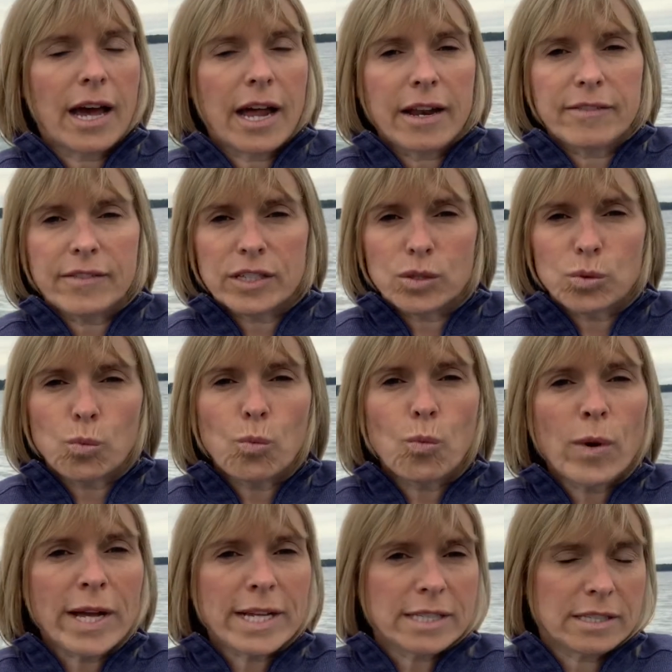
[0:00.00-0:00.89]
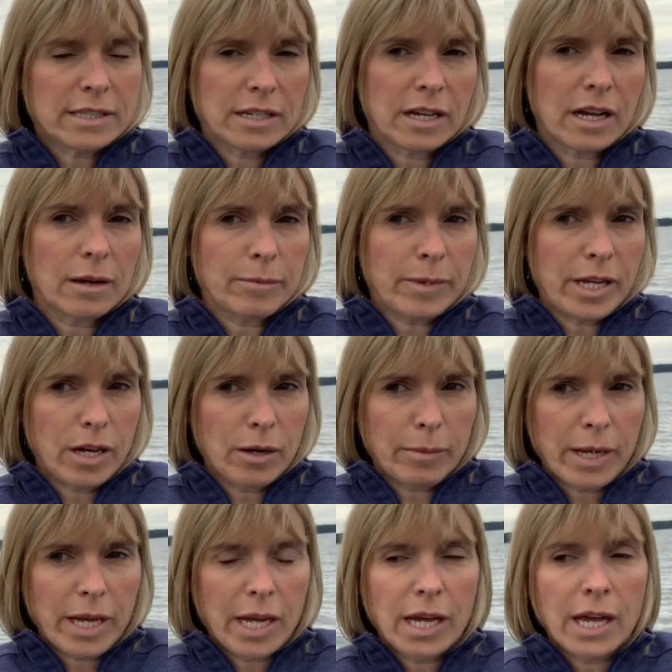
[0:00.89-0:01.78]
out of its wits to come near
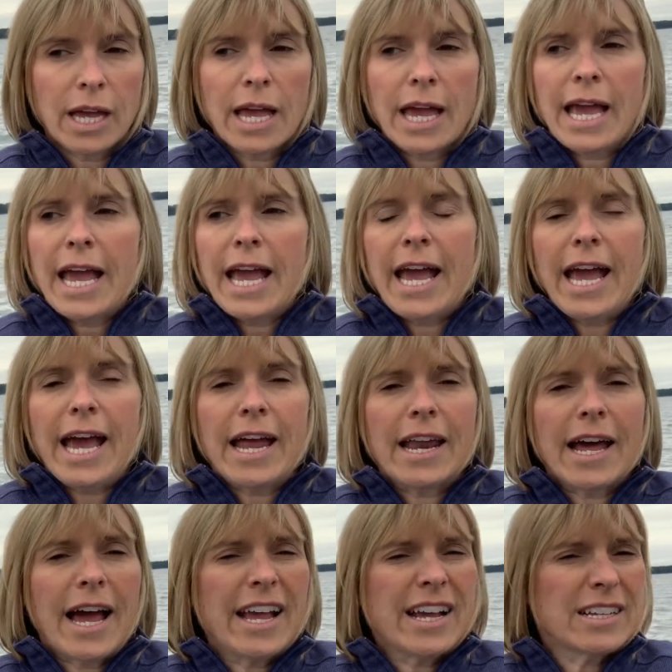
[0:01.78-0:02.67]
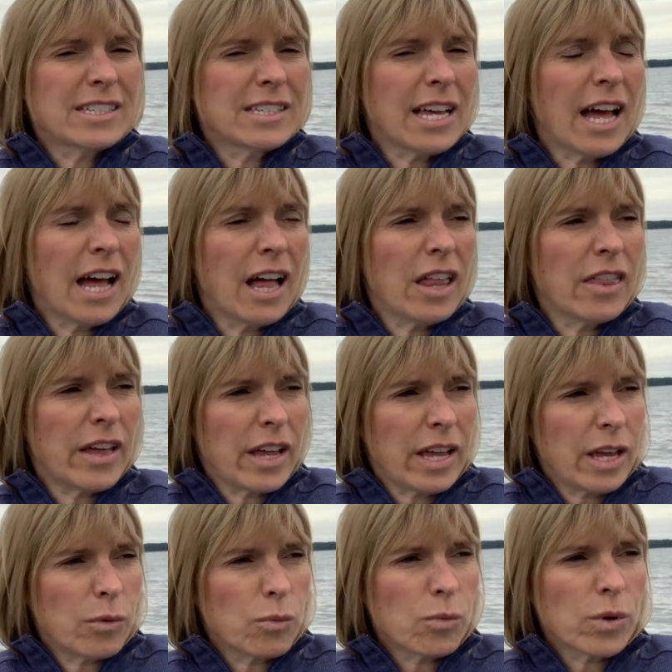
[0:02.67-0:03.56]
me, and I could tell that
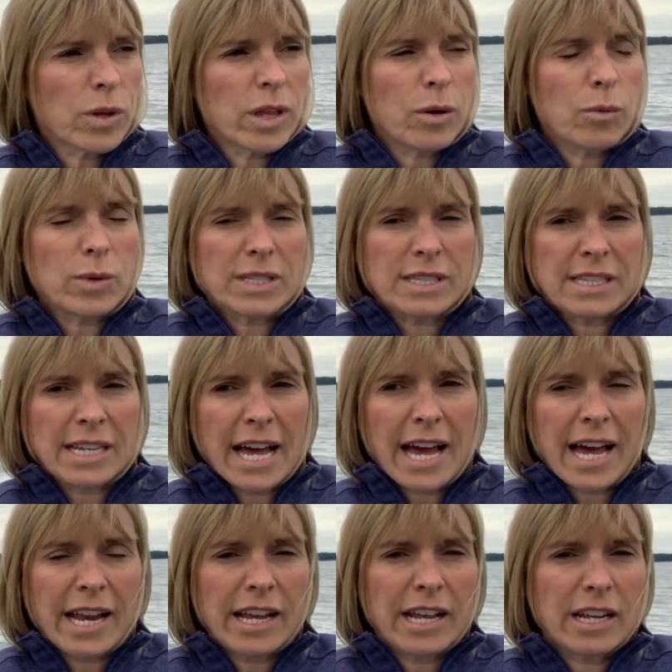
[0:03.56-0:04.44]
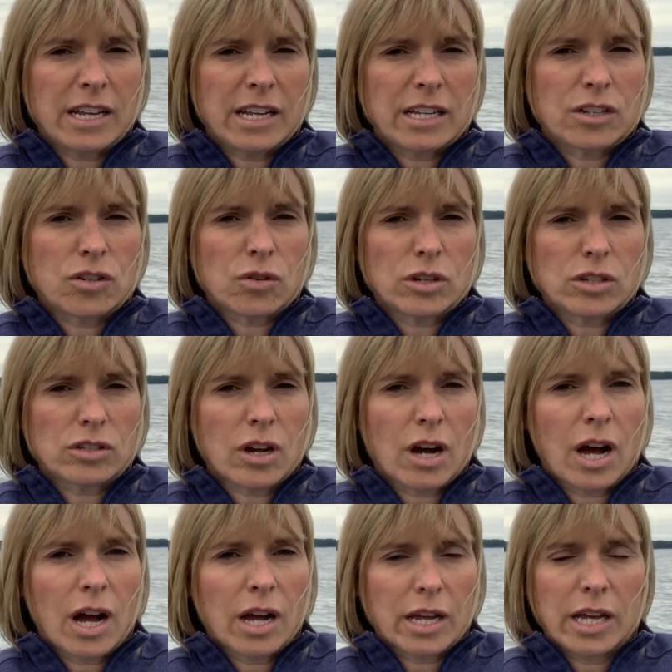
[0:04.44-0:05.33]
he really was not an indoor
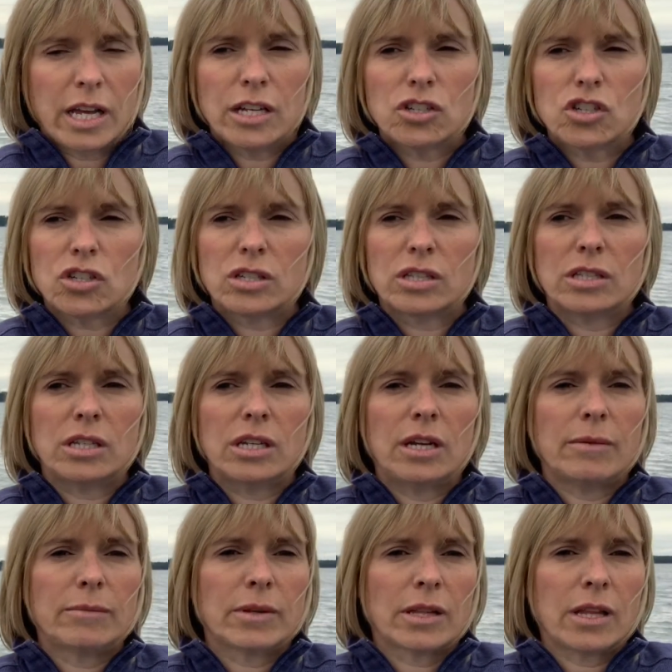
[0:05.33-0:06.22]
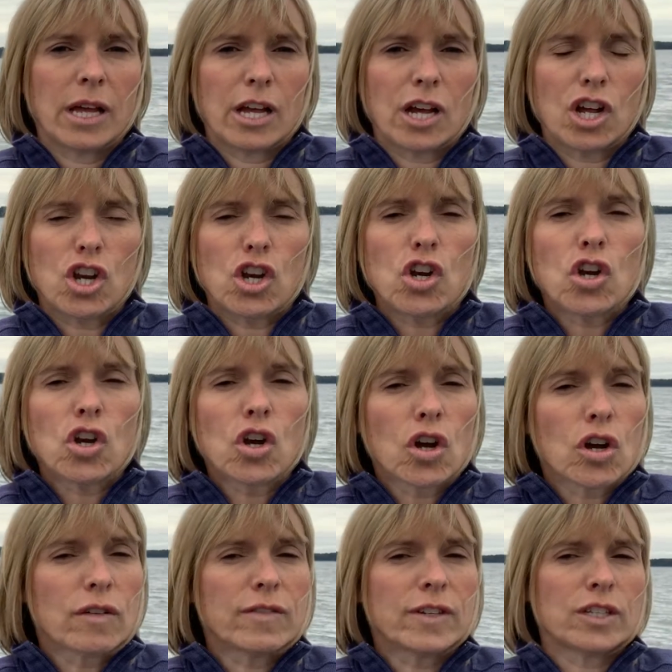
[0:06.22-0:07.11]
dog. He just seemed like a
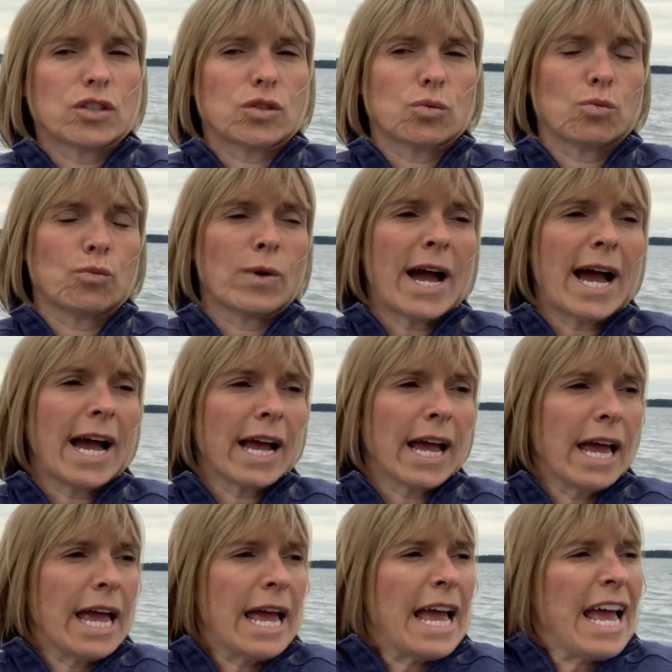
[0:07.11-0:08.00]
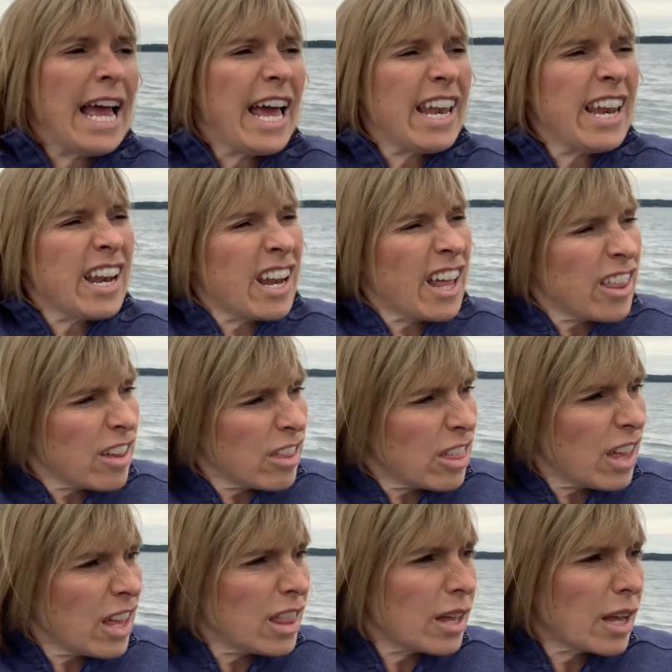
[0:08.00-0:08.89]
nervous wreck. And another
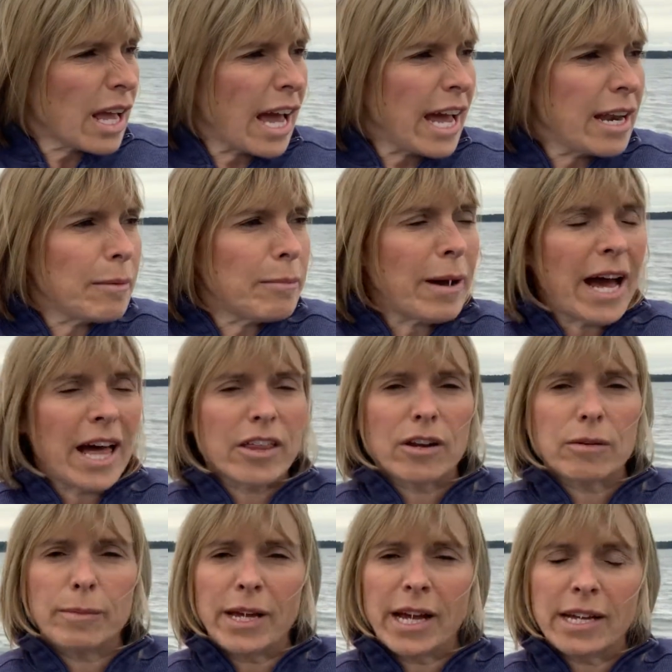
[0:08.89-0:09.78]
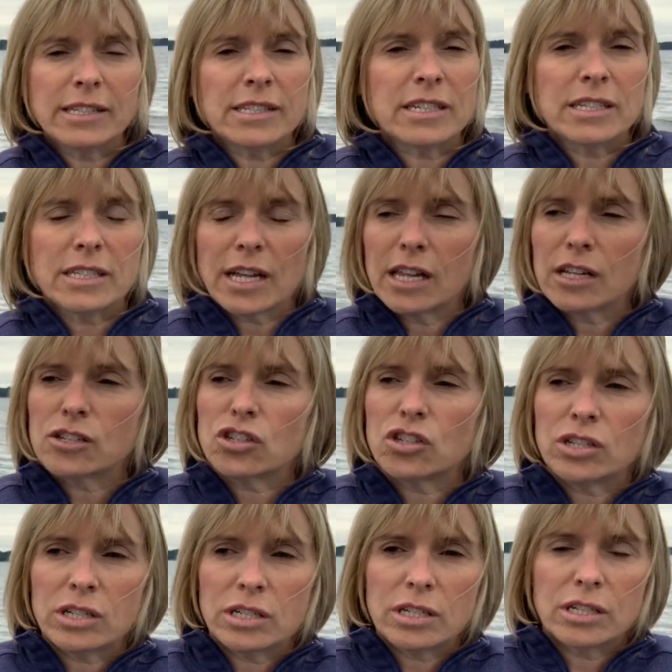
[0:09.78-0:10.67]
thing that kind of bothered me, I did tell her
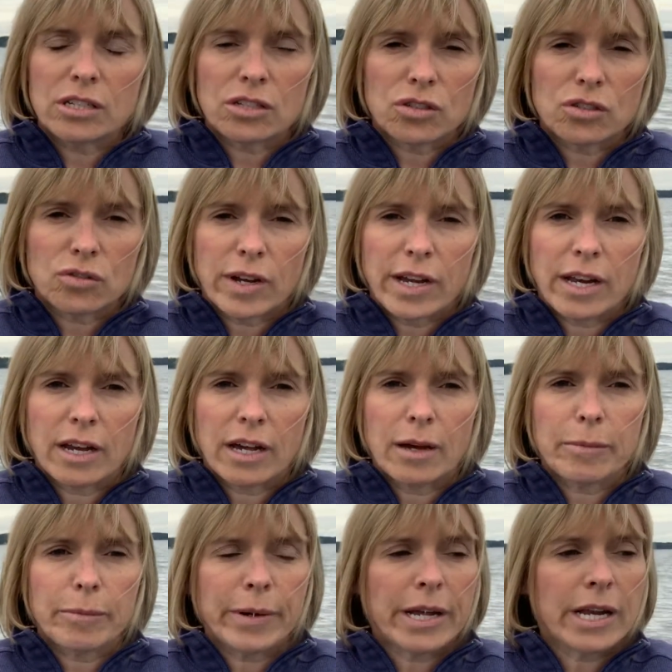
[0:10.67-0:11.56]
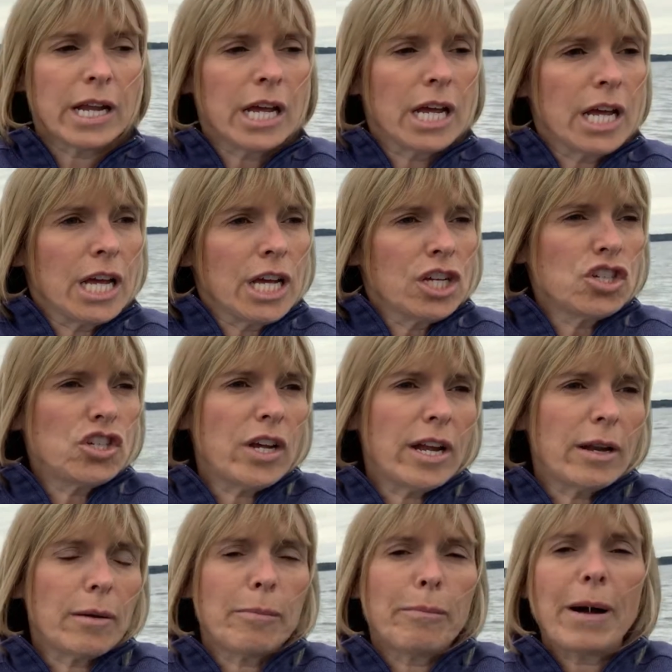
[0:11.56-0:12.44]
she didn't need to straighten up, but she
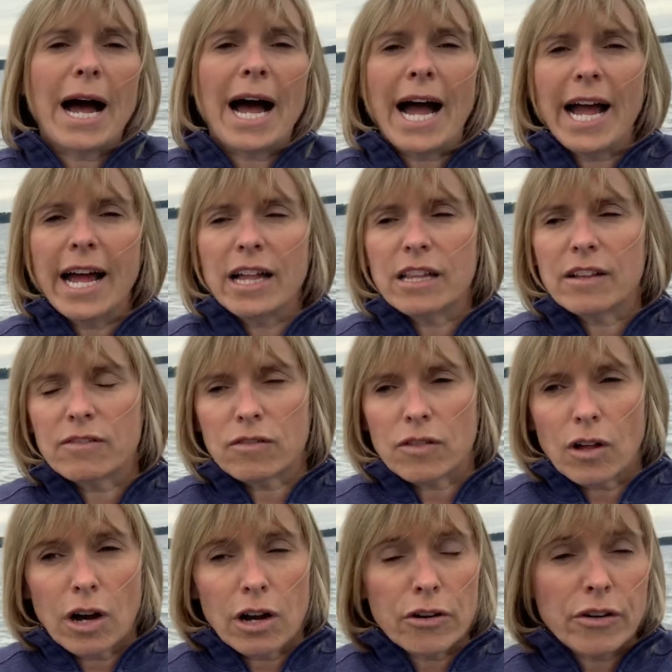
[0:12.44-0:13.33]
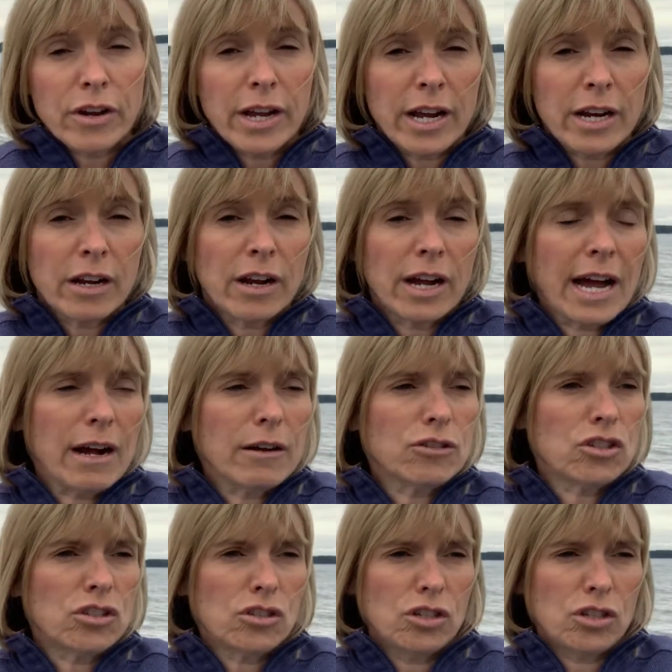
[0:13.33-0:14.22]
had a pile of laundry on her
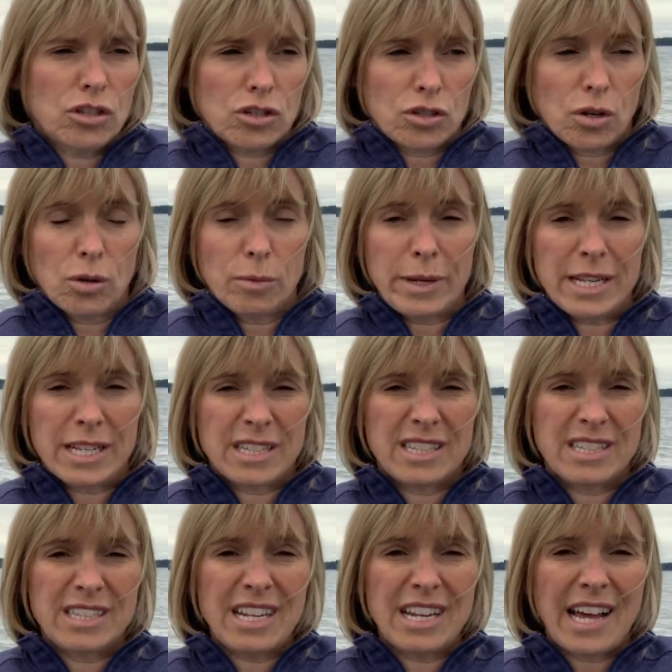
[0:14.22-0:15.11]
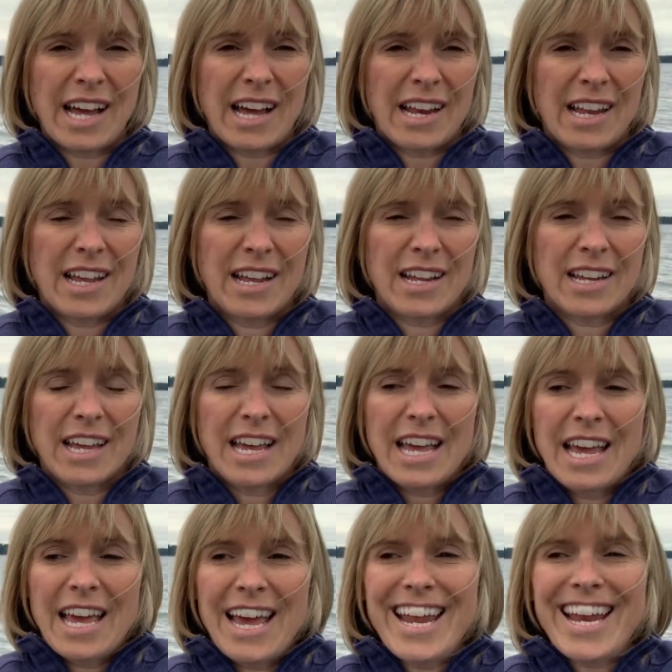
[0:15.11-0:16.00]
couch, and she told me to sit on it.
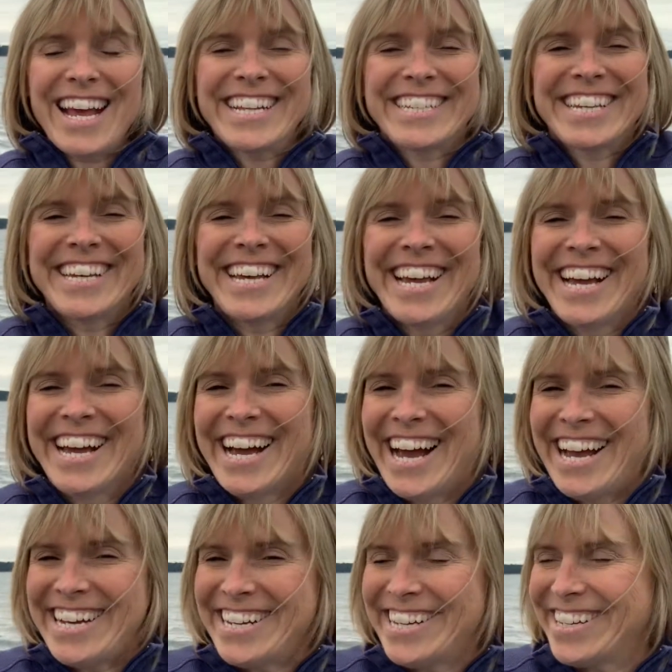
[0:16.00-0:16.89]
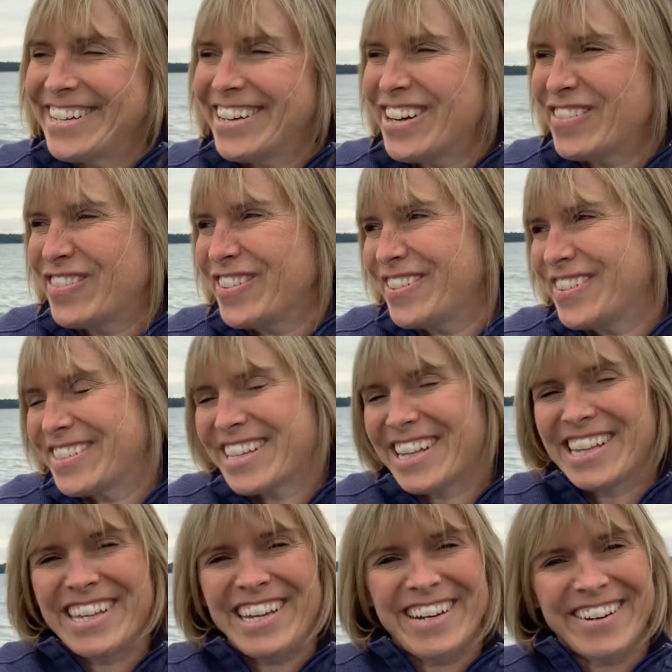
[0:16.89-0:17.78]
And I didn't know if it was
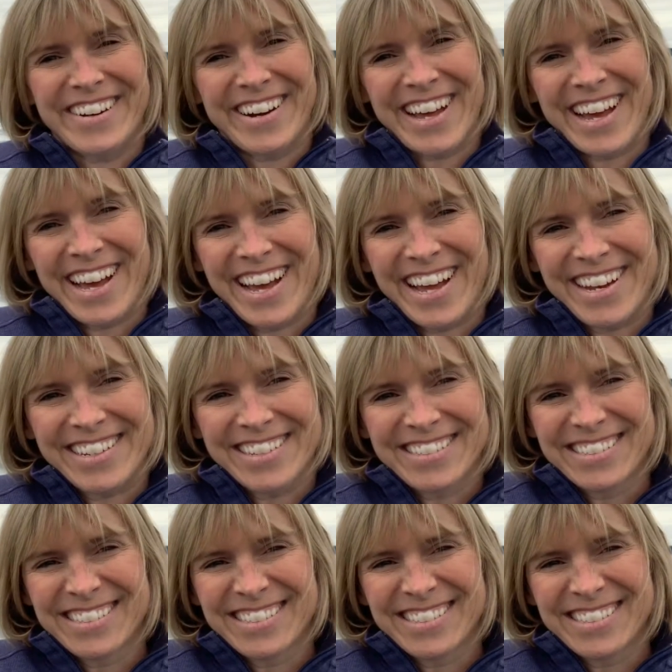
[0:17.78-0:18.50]
clean or not.